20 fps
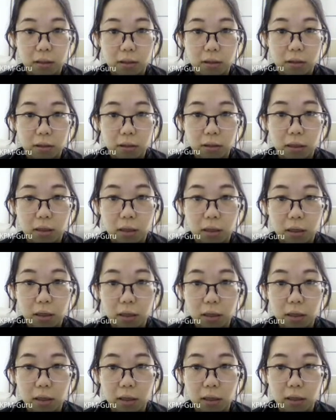
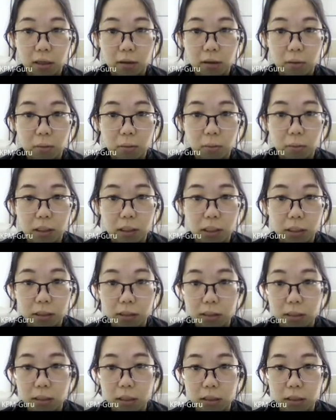Okay. Working
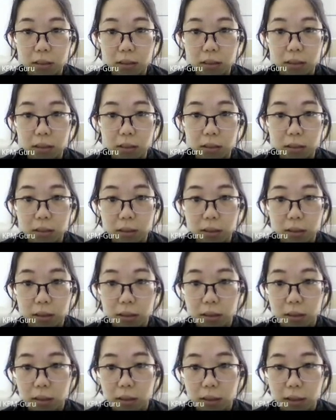is here.
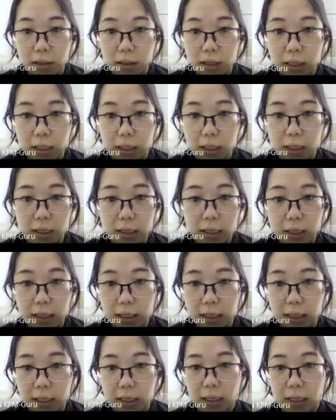Ada.
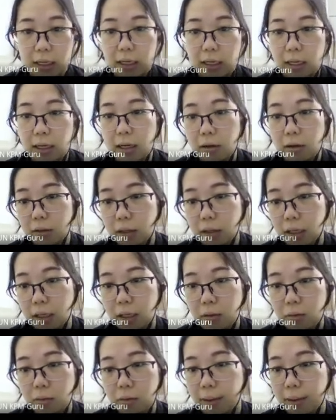Okay,
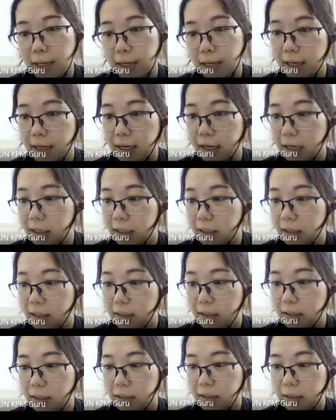2 markah.
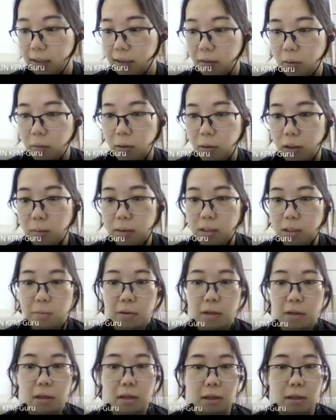Why am I
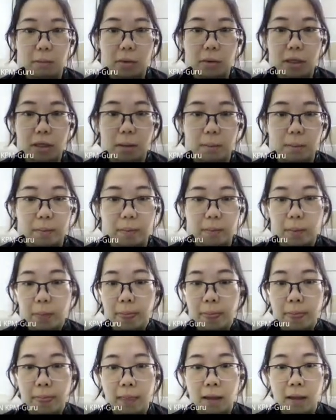speaking in BM?
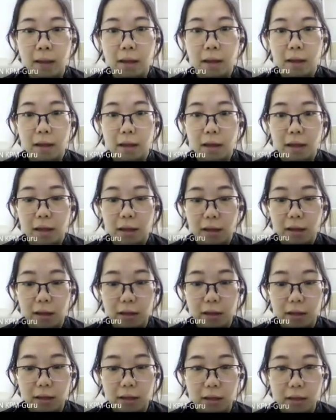
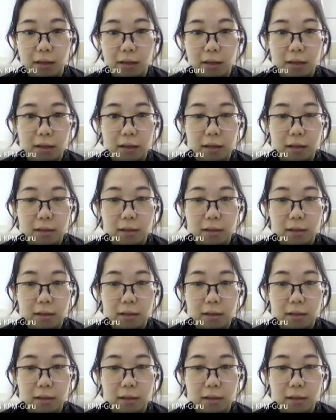Uh,